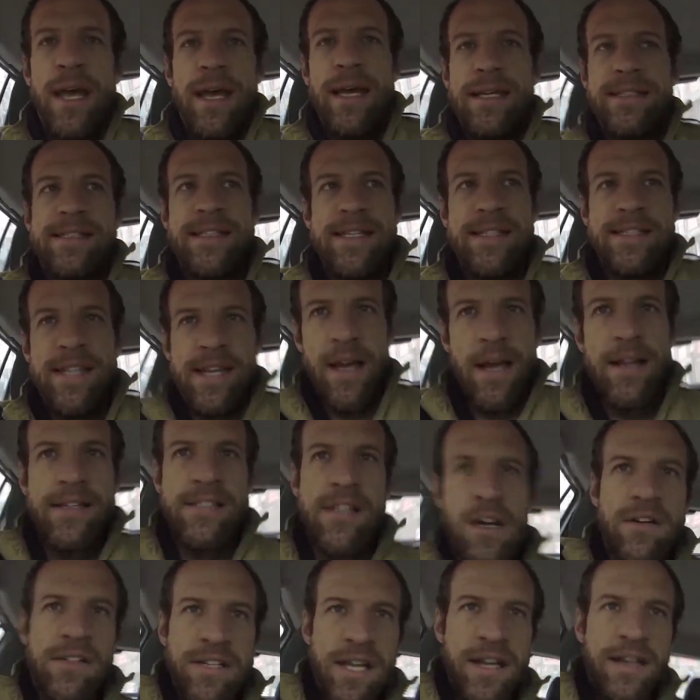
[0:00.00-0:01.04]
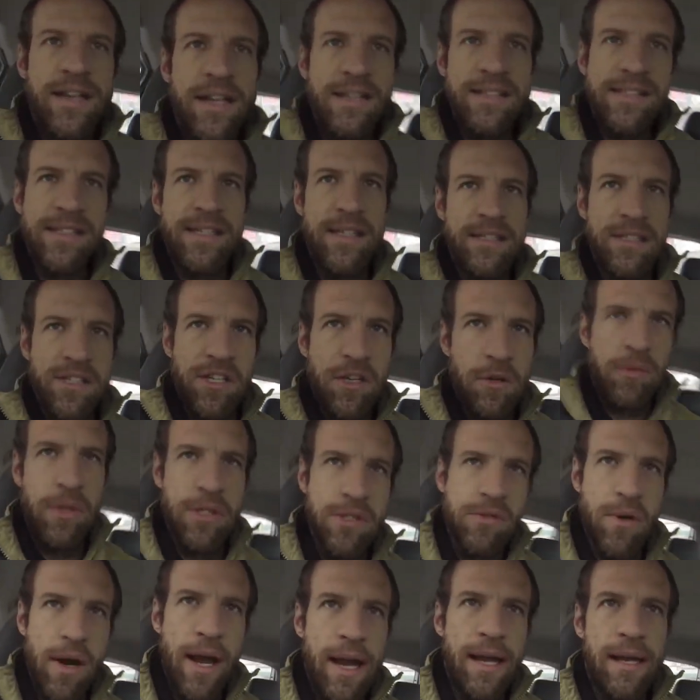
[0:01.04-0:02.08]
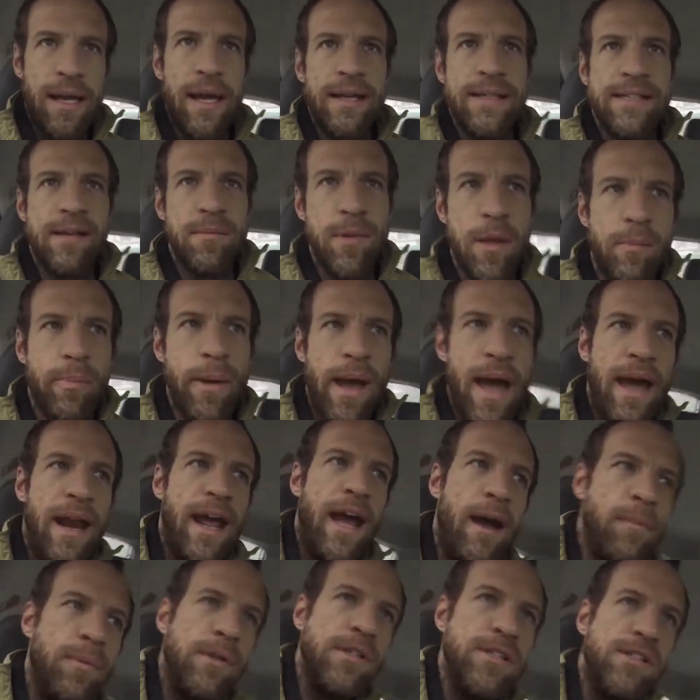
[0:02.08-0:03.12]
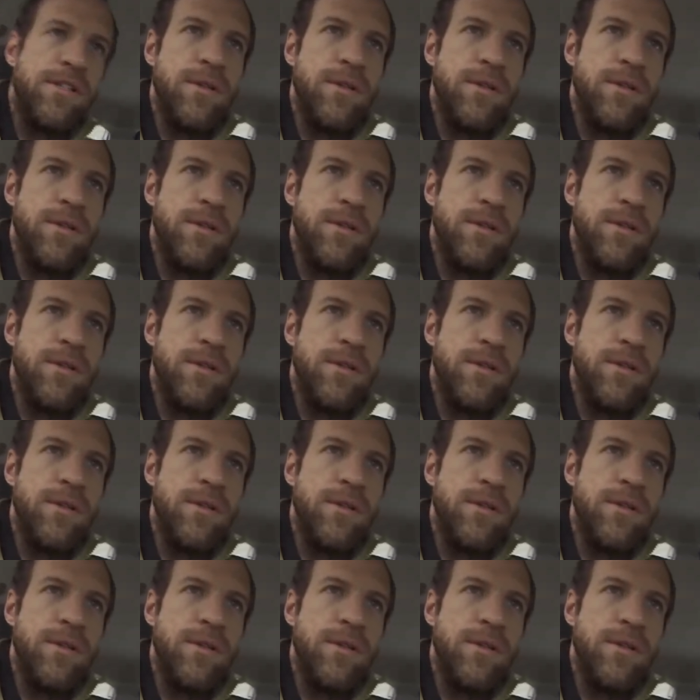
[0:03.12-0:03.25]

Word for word: is the it's our tendency as humans, right? Like something bad happens to